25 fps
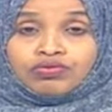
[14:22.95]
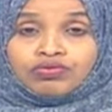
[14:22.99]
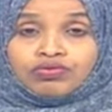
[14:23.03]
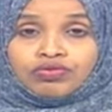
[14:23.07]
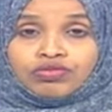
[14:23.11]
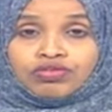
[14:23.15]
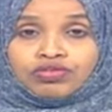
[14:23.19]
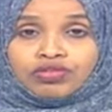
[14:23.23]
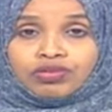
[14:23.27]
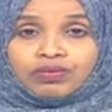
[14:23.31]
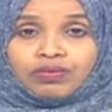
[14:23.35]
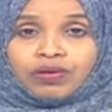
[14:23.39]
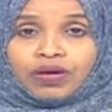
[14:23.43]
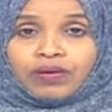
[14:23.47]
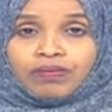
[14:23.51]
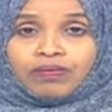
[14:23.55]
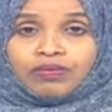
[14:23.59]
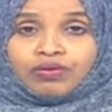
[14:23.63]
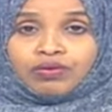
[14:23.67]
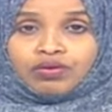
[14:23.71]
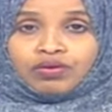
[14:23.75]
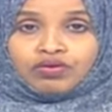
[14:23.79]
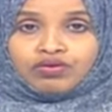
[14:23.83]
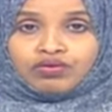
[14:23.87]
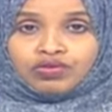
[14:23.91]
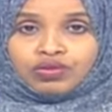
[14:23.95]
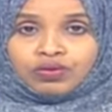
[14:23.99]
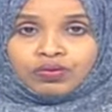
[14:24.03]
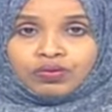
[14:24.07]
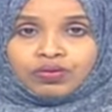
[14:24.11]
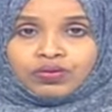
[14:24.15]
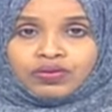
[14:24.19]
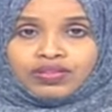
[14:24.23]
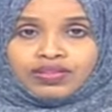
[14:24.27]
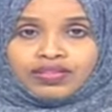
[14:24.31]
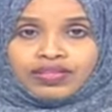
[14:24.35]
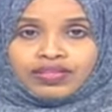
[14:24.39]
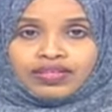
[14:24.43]
between the Republic of
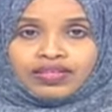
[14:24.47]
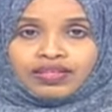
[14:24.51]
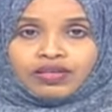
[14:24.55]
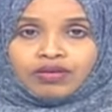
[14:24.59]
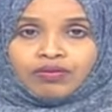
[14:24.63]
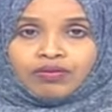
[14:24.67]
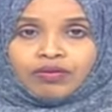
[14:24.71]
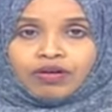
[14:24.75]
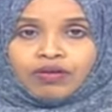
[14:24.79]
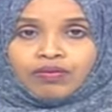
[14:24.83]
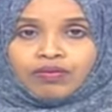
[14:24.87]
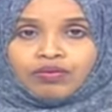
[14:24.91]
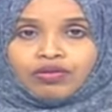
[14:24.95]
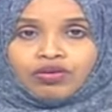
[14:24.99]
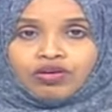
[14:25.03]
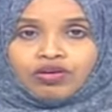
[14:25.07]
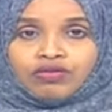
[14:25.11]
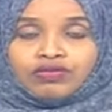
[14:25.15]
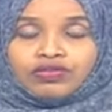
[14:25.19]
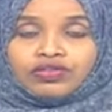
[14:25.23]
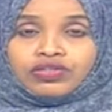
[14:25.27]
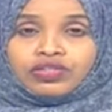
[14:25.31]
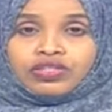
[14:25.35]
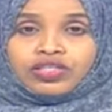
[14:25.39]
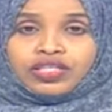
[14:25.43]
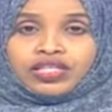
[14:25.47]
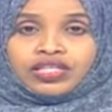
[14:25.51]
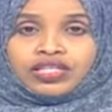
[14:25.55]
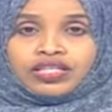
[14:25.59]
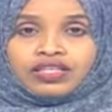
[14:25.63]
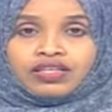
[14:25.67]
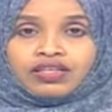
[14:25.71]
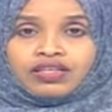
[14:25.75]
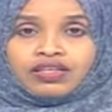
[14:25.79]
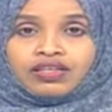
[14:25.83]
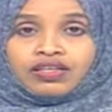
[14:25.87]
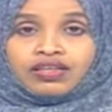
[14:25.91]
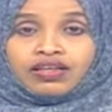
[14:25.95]
Djibouti and the Republic of
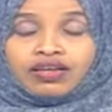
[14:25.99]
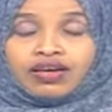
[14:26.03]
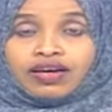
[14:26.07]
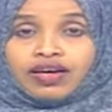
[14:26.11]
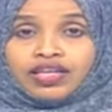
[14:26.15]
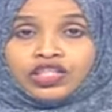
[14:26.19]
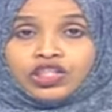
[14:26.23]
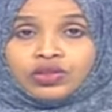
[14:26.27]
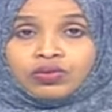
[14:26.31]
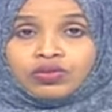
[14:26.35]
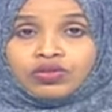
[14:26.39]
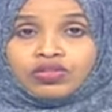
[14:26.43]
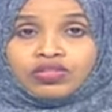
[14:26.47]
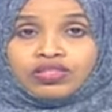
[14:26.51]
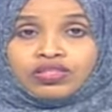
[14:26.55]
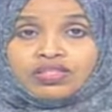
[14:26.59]
Turkey, a